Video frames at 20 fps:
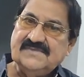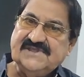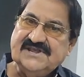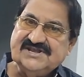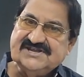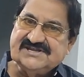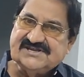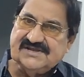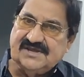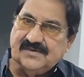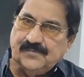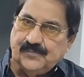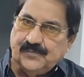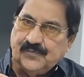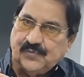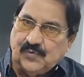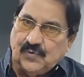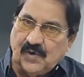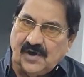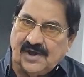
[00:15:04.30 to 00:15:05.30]
This
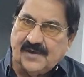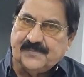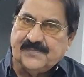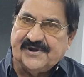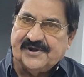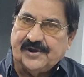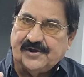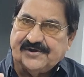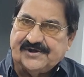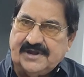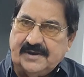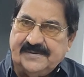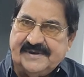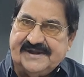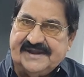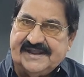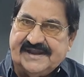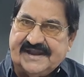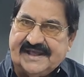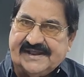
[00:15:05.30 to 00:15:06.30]
poor
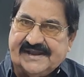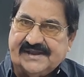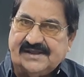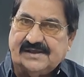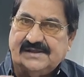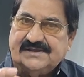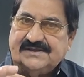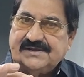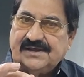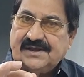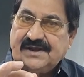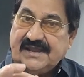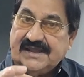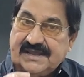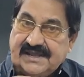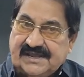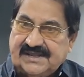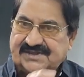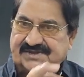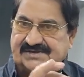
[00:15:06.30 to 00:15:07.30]
productivity in agriculture
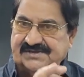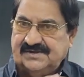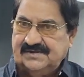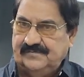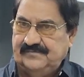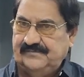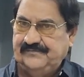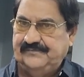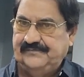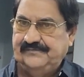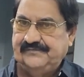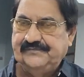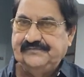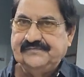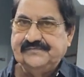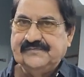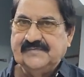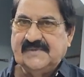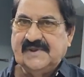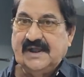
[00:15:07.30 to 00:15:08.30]
is
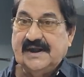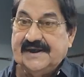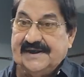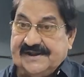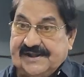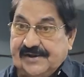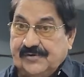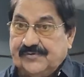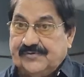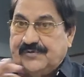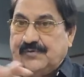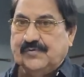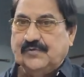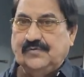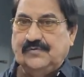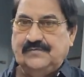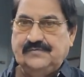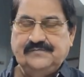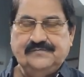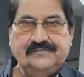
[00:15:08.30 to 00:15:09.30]
due
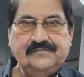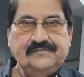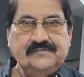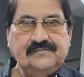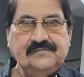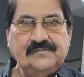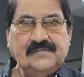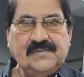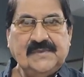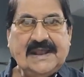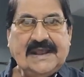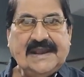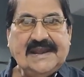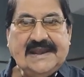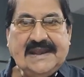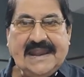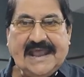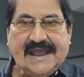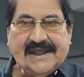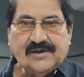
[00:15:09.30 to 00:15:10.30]
to
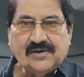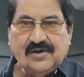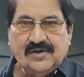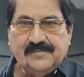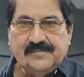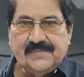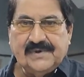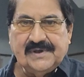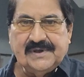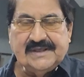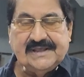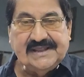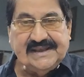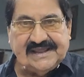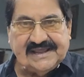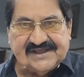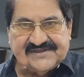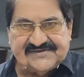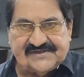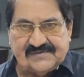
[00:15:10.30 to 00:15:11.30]
lack of
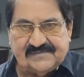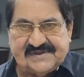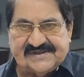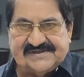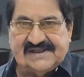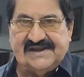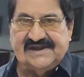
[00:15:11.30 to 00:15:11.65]
irrigation